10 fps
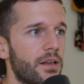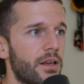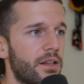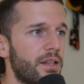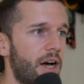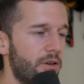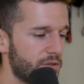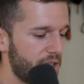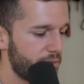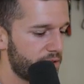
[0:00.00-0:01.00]
and now
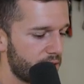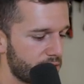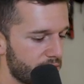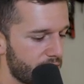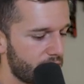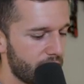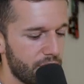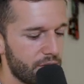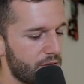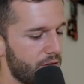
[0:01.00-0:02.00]
subject
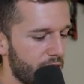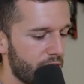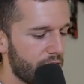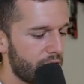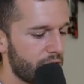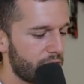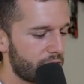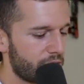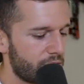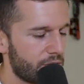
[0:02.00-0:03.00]
is
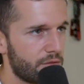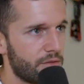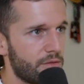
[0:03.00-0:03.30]
here's